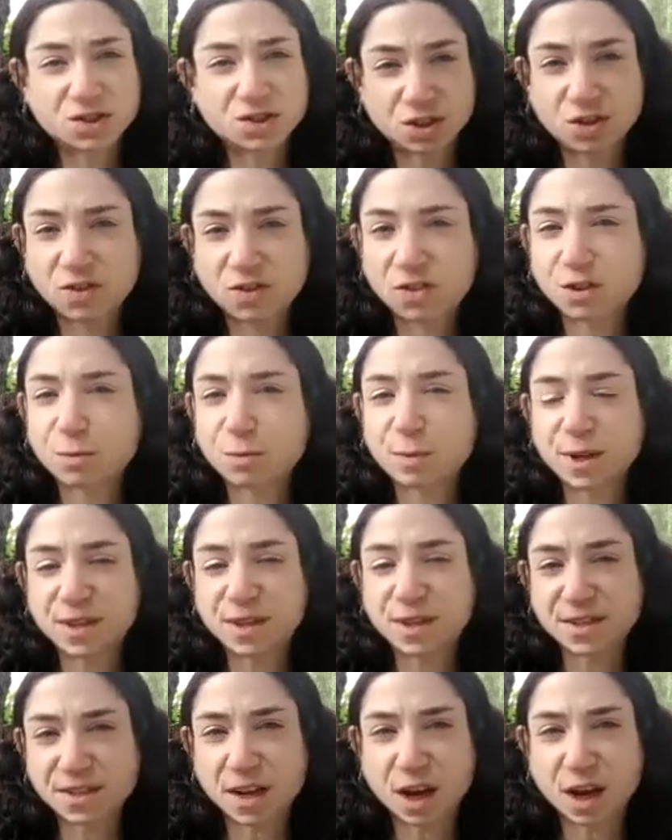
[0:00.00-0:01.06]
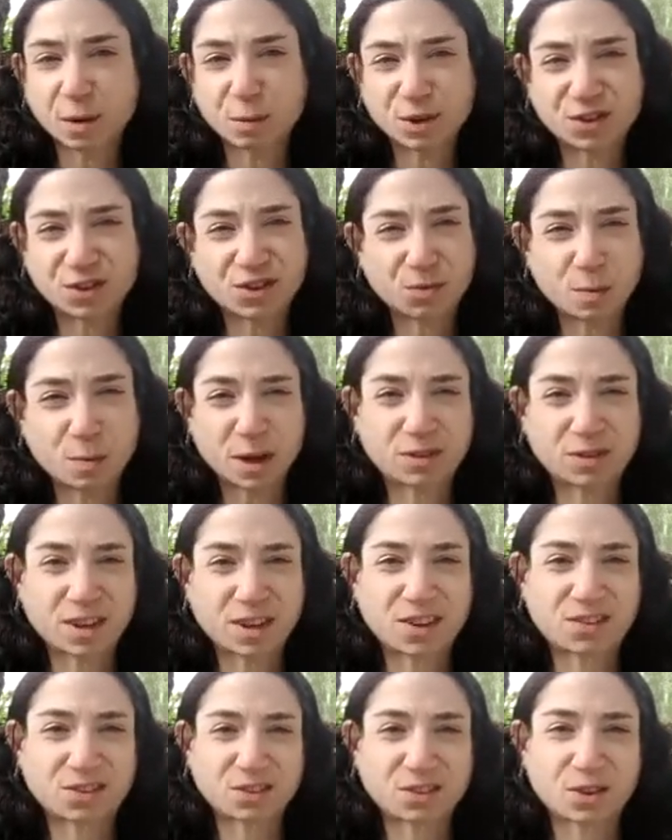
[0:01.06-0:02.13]
should still be the same. It just might
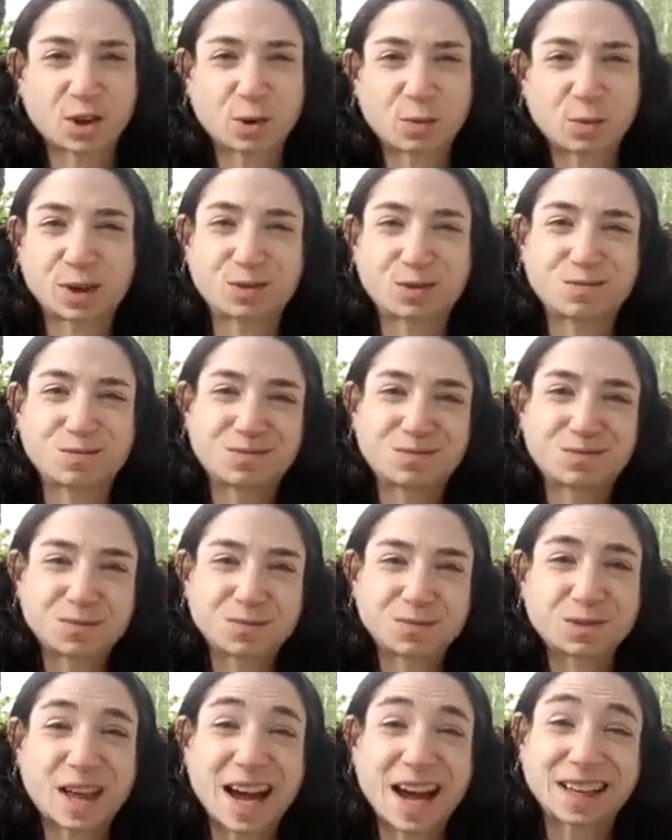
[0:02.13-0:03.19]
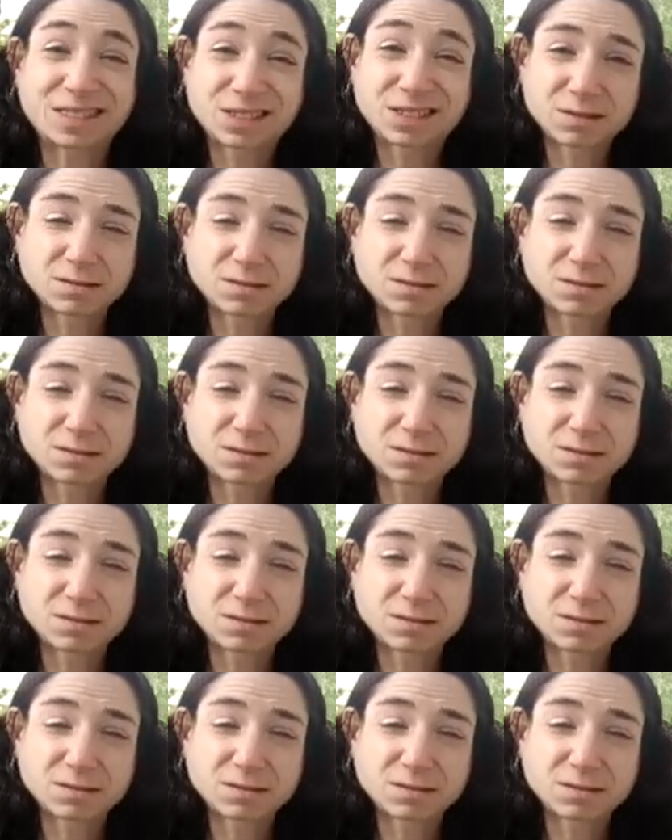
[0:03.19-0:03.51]
taste a little bit flat.